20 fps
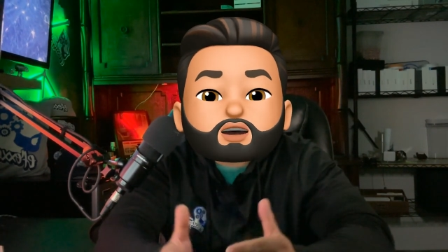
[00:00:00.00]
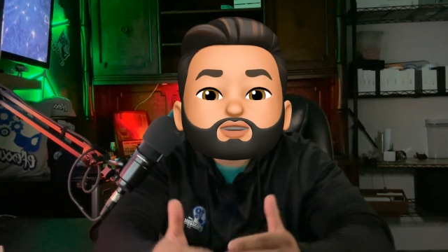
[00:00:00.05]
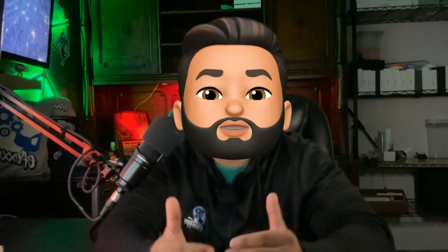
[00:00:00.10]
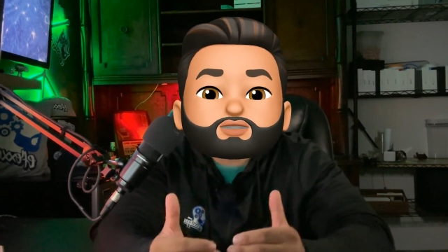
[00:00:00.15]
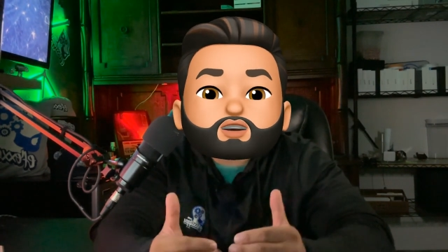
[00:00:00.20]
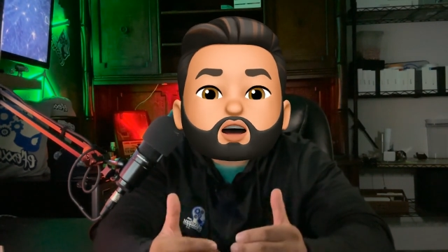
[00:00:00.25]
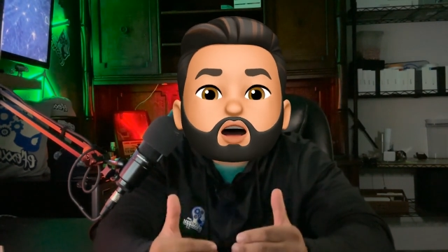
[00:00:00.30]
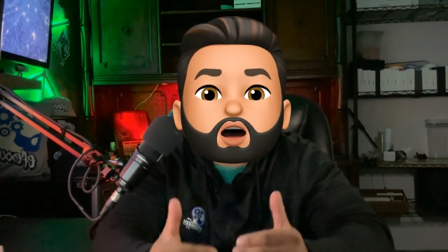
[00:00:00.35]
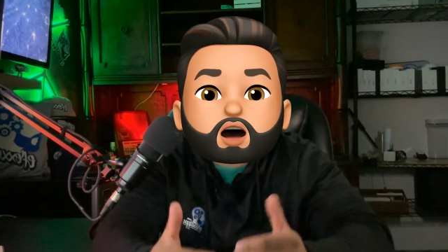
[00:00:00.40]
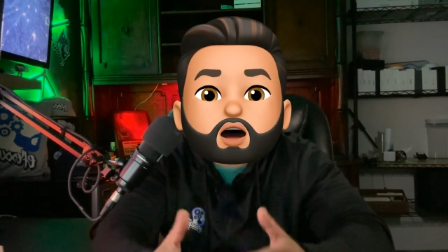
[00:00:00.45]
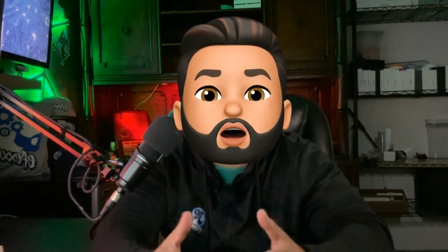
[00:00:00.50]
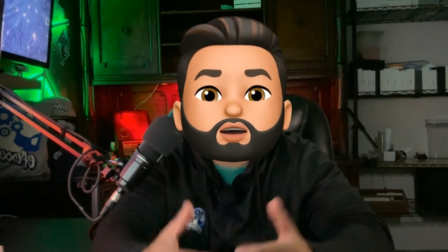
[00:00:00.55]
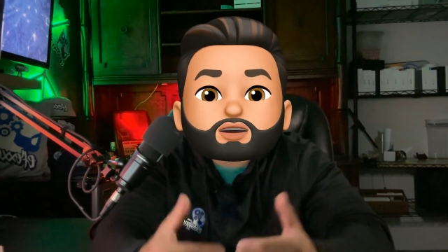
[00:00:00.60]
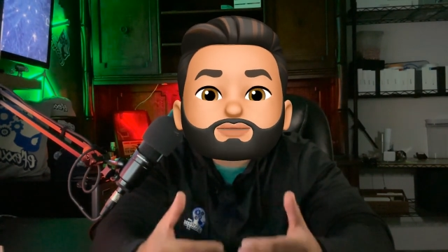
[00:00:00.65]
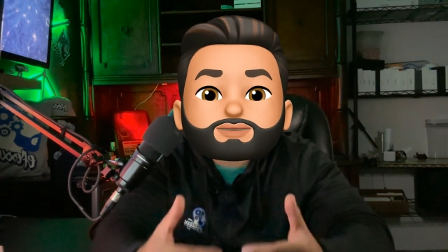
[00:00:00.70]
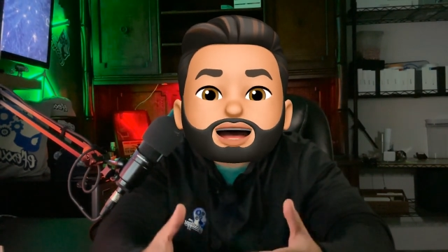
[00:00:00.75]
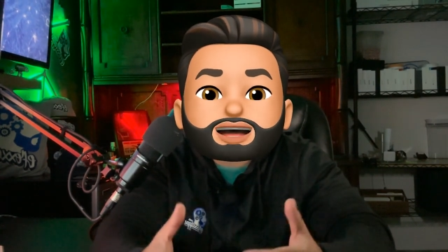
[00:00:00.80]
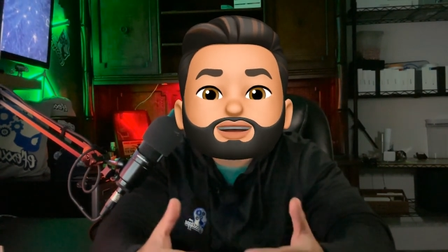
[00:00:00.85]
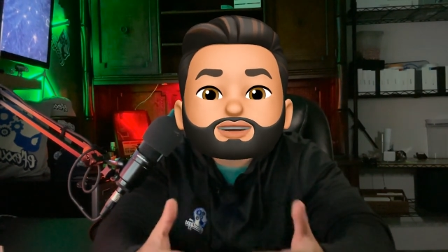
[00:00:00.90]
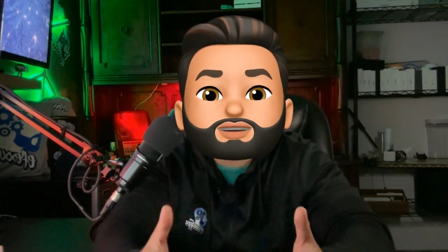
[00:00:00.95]
to
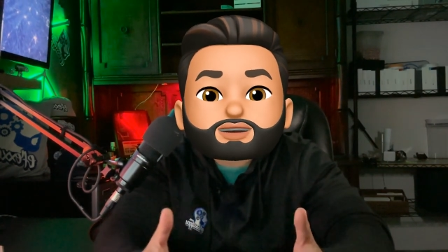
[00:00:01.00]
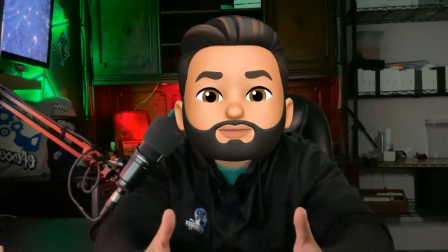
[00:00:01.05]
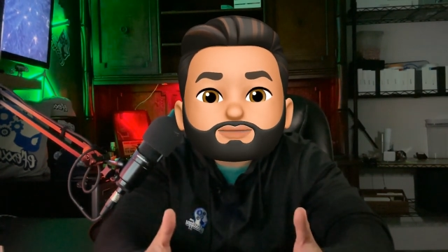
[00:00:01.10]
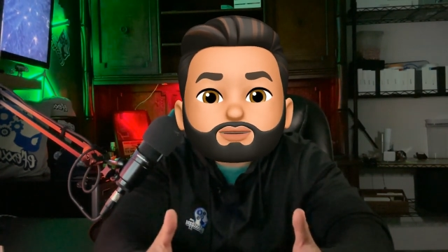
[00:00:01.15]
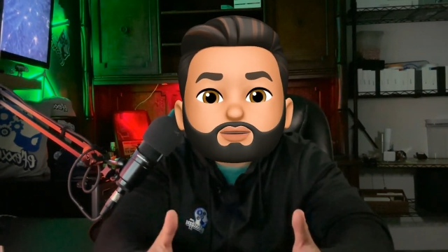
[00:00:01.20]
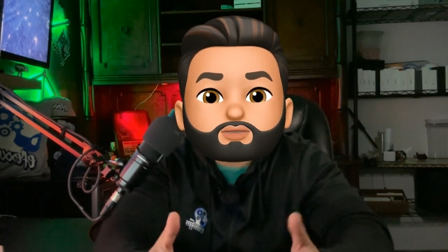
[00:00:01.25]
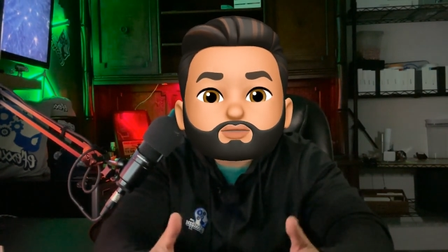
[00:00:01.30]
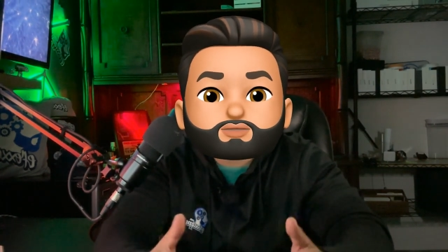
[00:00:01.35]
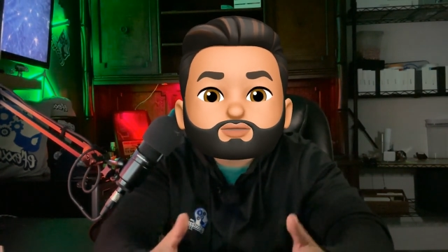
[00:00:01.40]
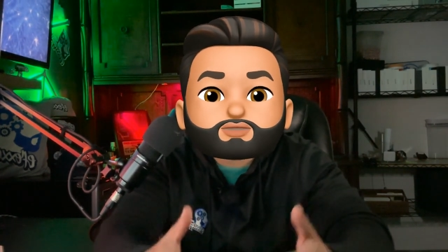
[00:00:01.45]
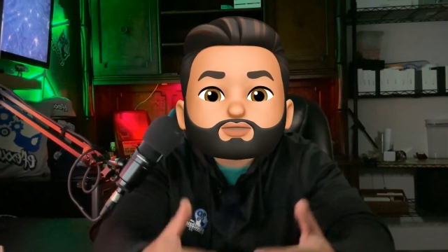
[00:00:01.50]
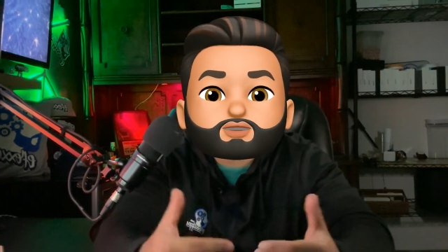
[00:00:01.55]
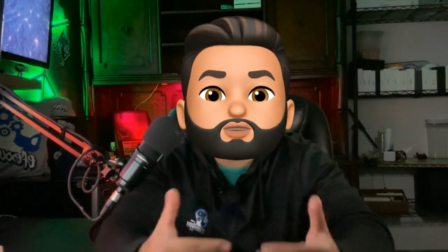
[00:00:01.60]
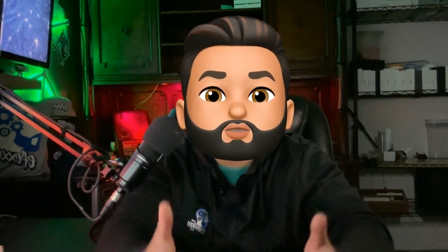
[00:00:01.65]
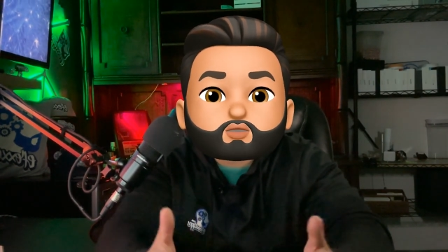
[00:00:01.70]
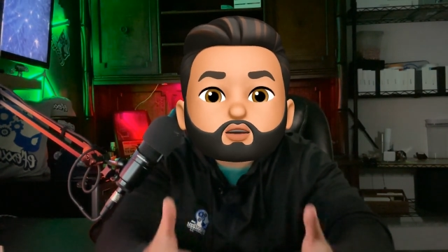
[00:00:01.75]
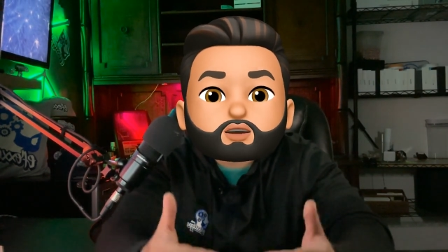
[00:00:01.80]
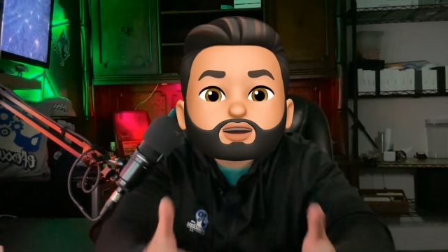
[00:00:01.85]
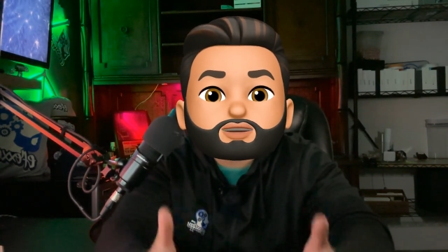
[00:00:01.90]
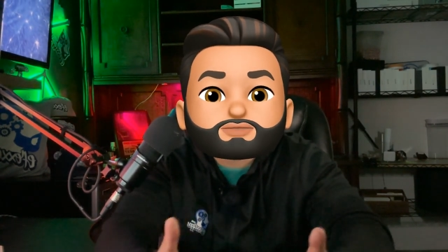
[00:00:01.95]
automatically post to
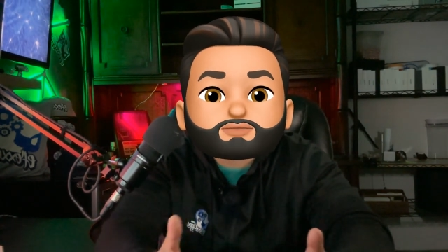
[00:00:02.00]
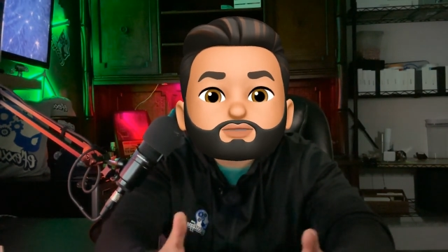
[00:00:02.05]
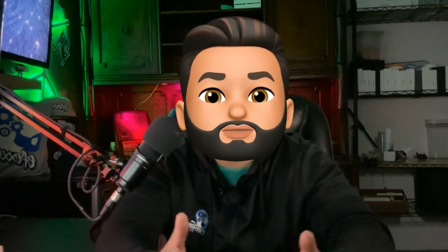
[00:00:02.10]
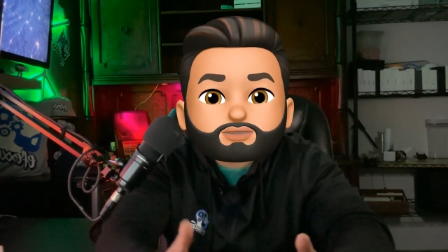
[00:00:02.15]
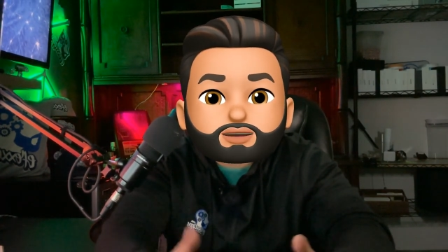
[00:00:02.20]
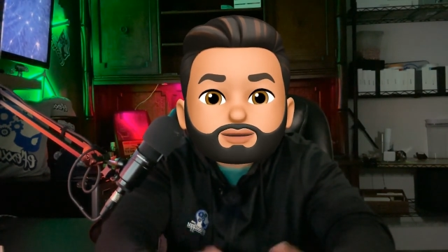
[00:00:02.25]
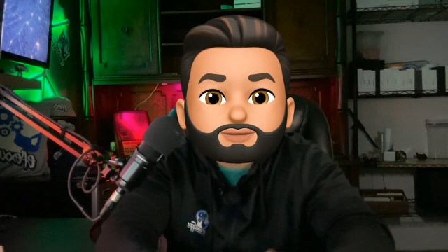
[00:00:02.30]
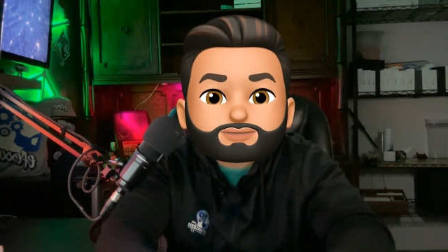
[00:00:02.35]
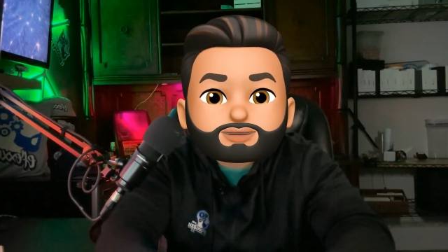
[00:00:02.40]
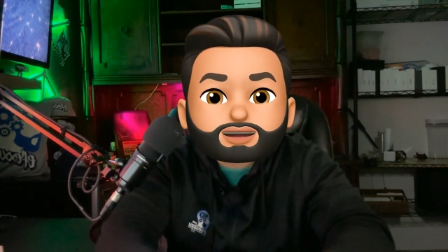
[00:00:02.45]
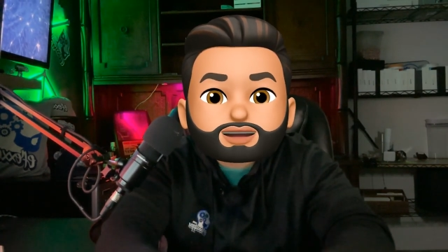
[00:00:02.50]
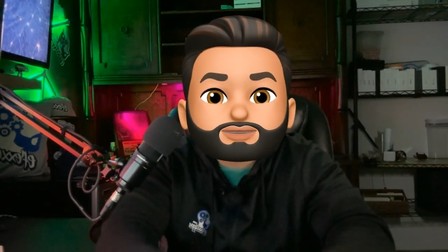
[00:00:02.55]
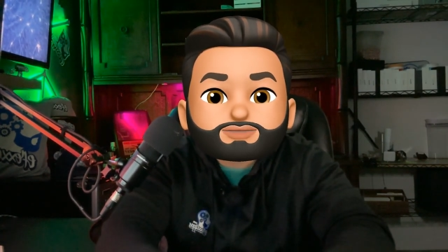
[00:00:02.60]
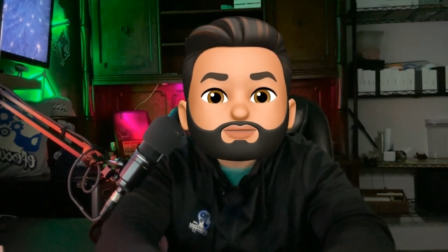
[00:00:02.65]
your Instagram page